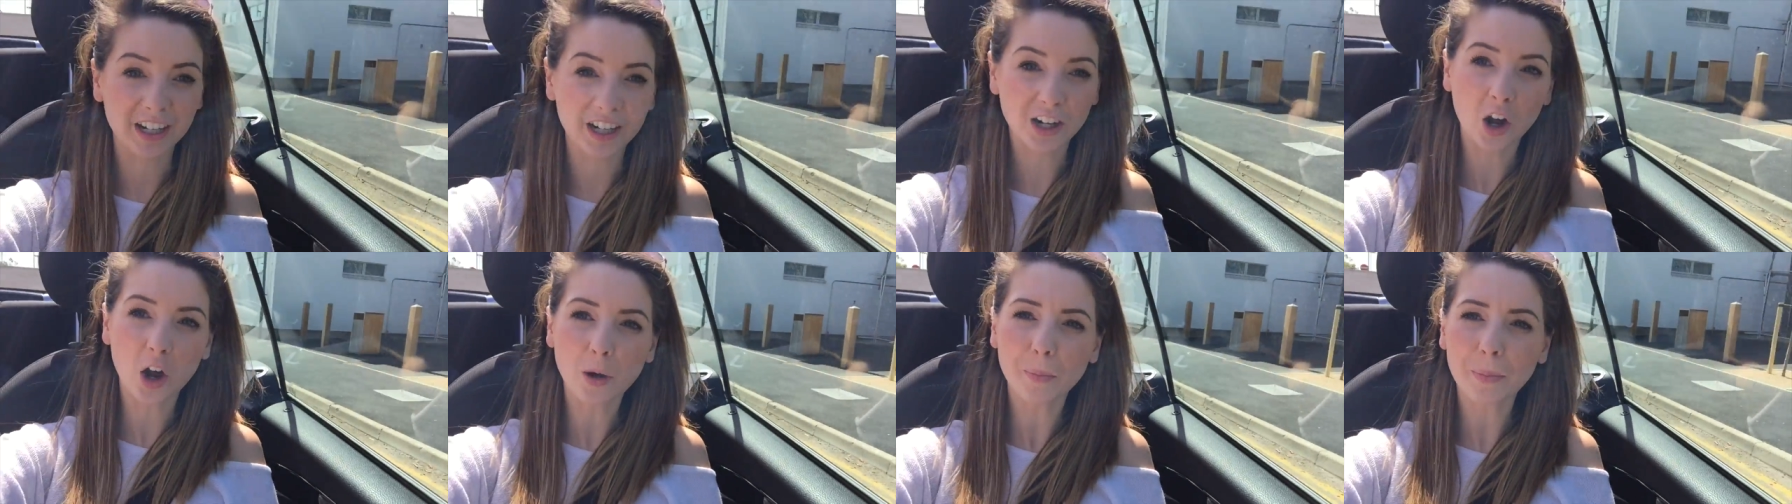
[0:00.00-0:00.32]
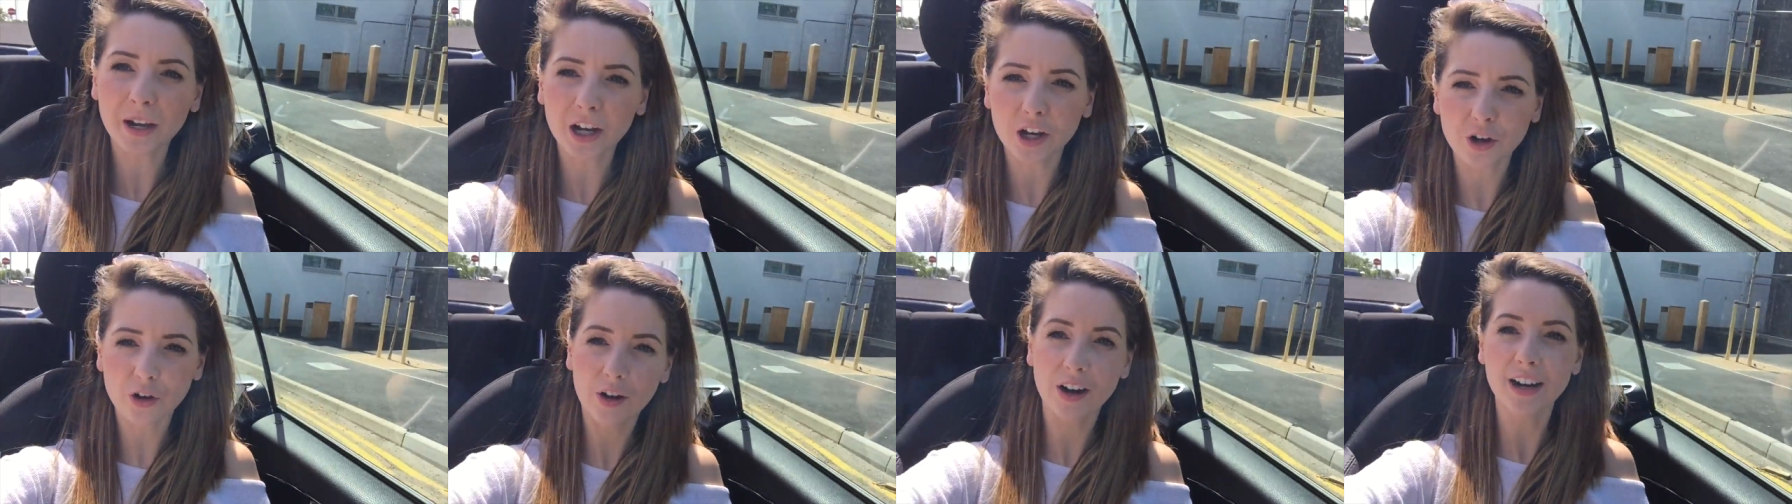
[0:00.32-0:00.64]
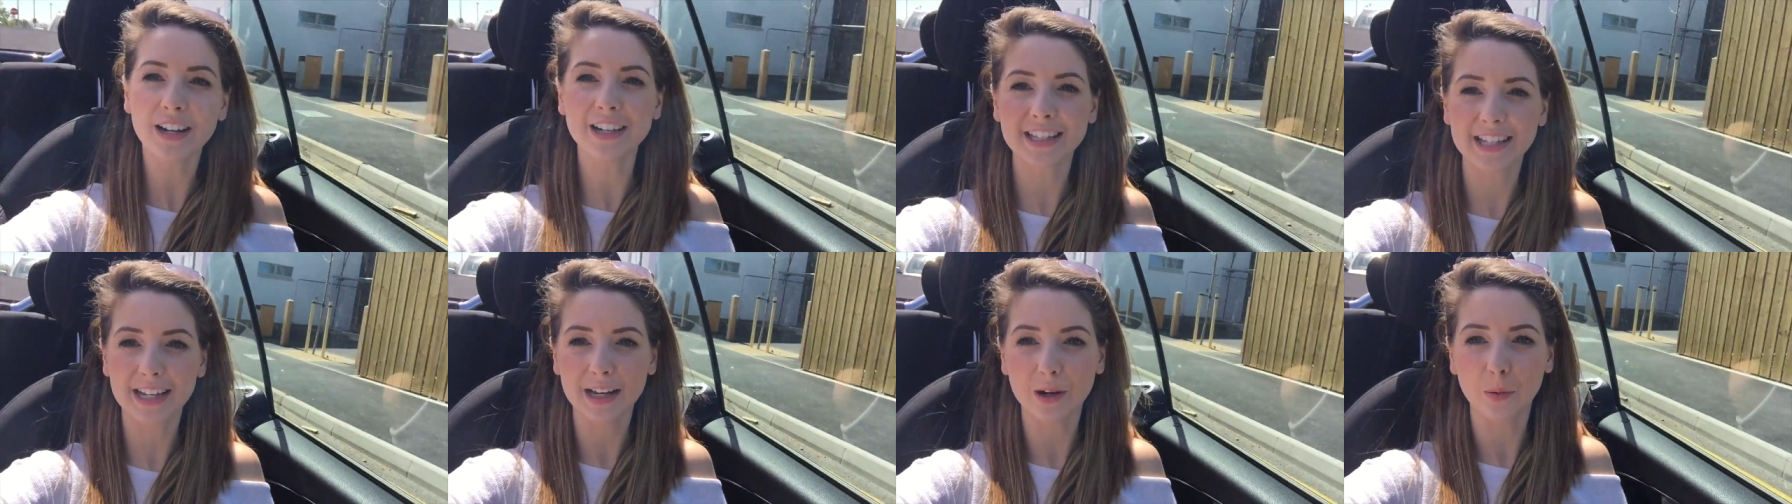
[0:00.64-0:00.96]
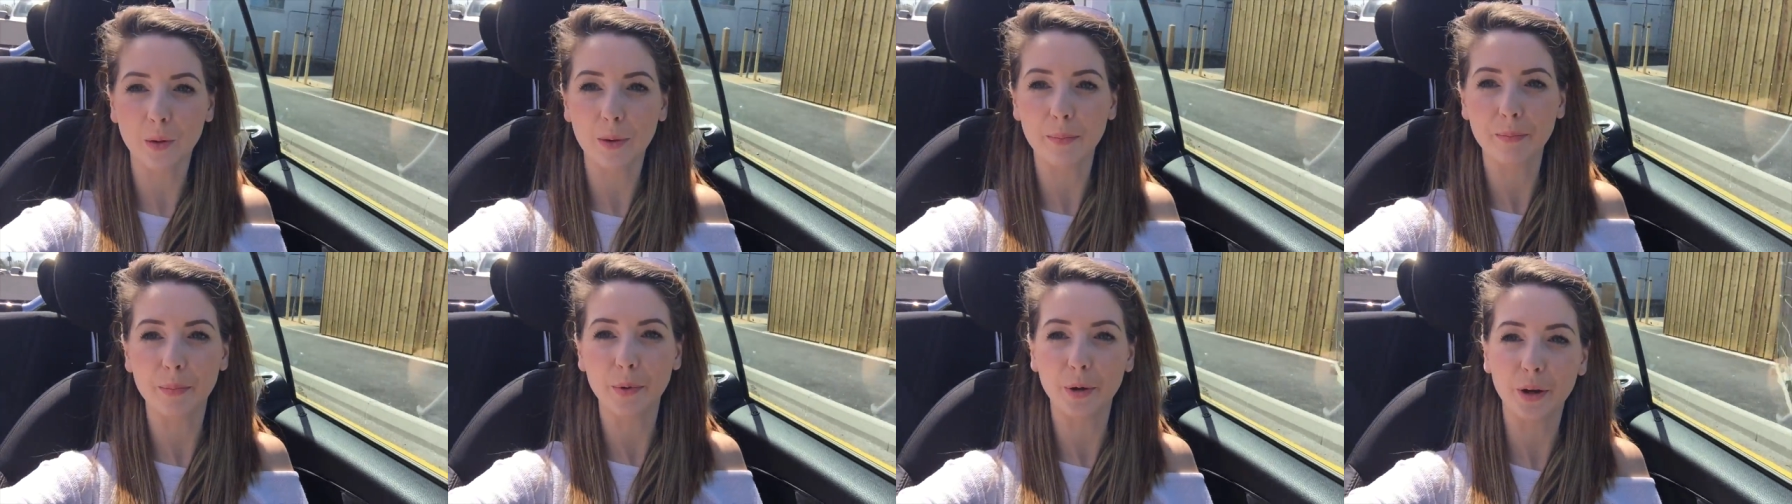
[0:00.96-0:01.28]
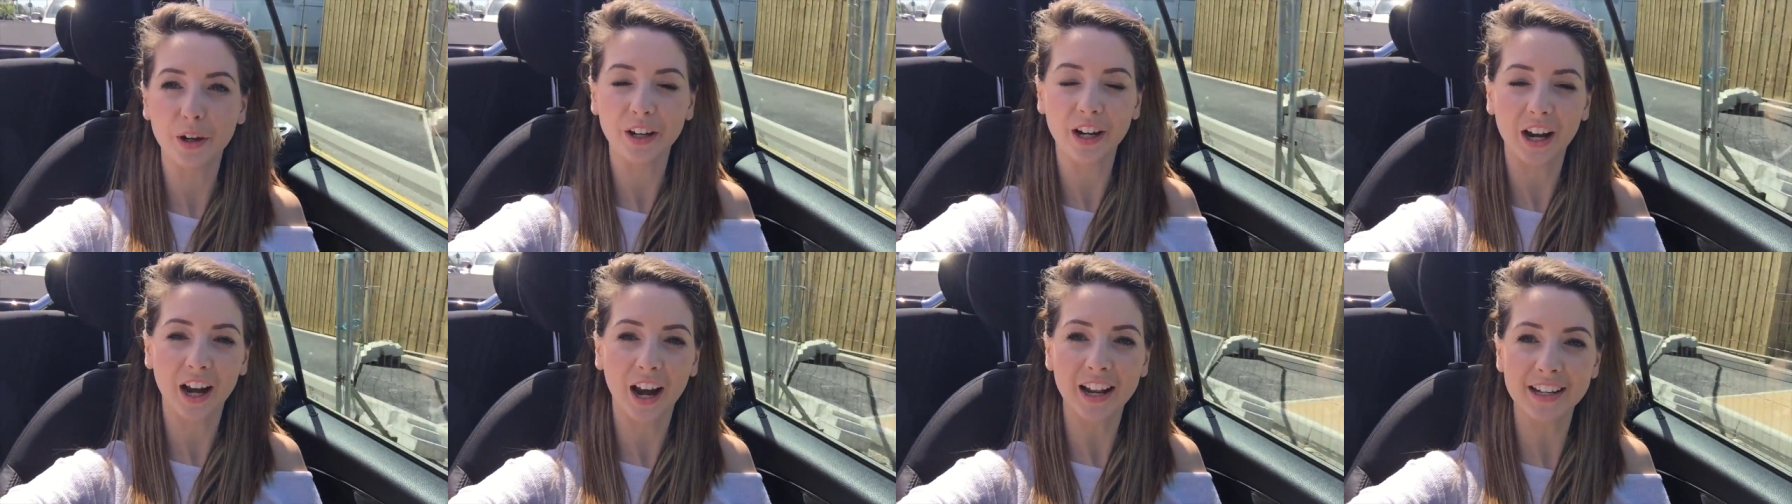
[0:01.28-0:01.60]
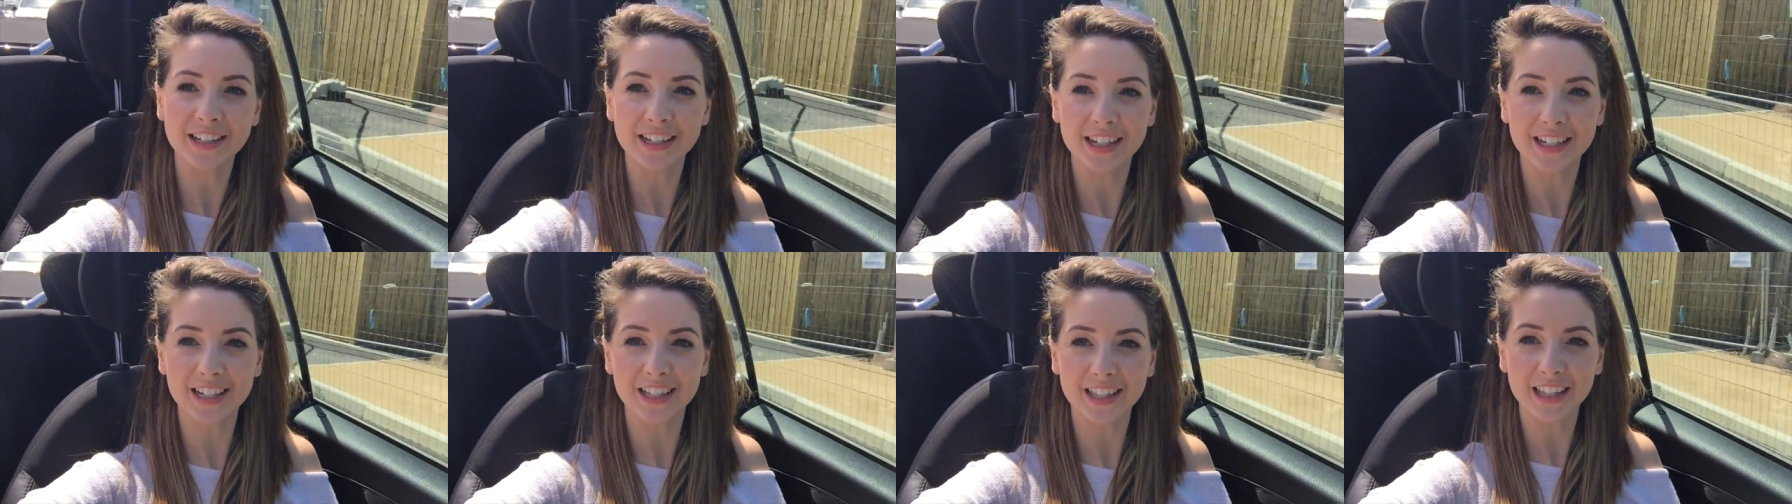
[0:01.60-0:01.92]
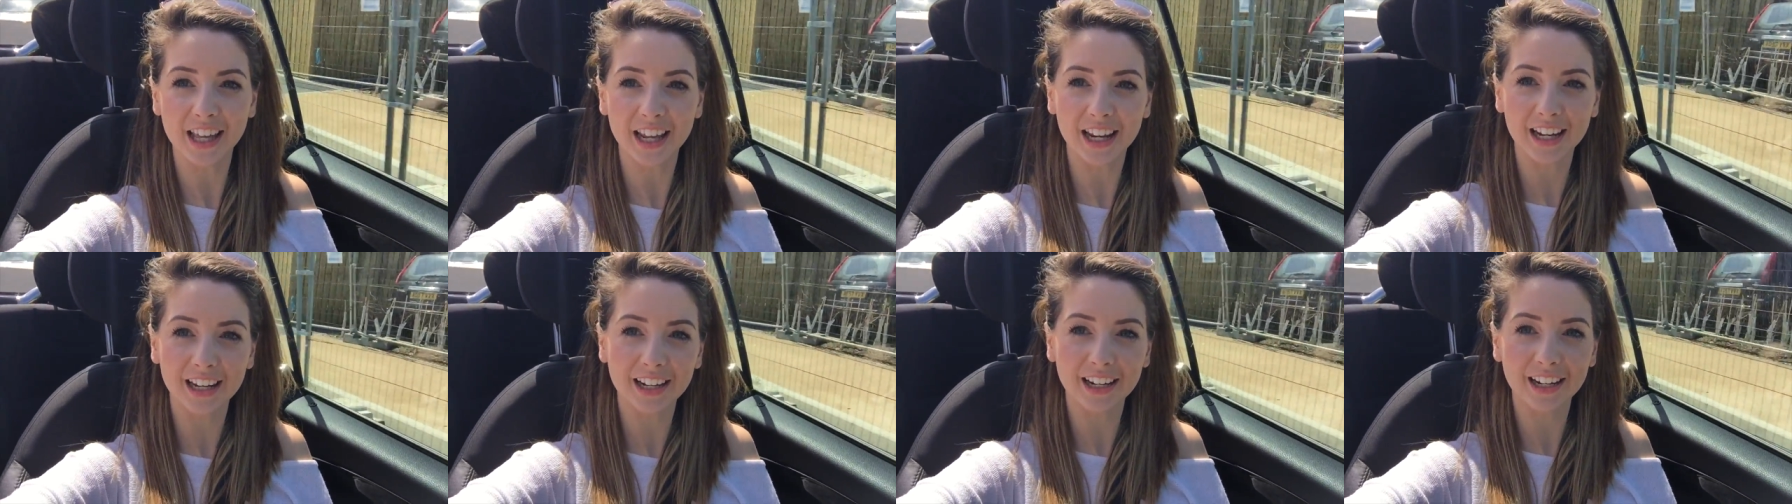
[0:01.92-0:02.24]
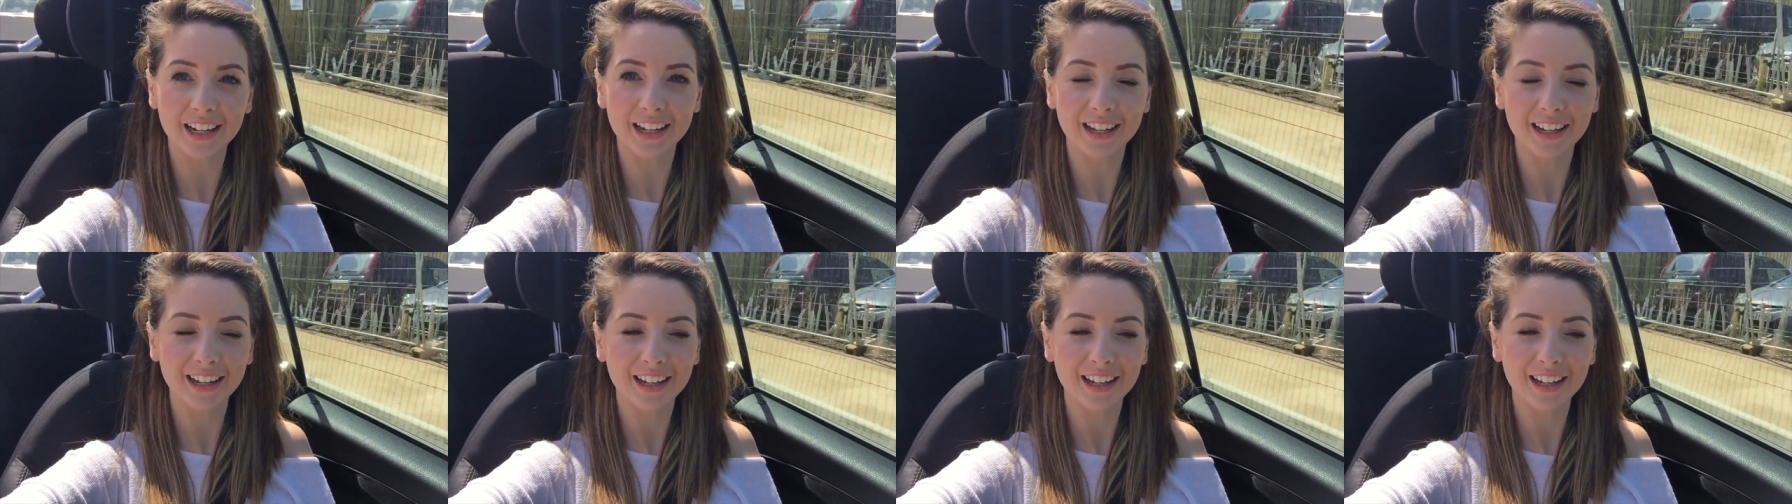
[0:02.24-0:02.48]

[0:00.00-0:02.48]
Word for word: It got a bit crazy at one point, point. I did think,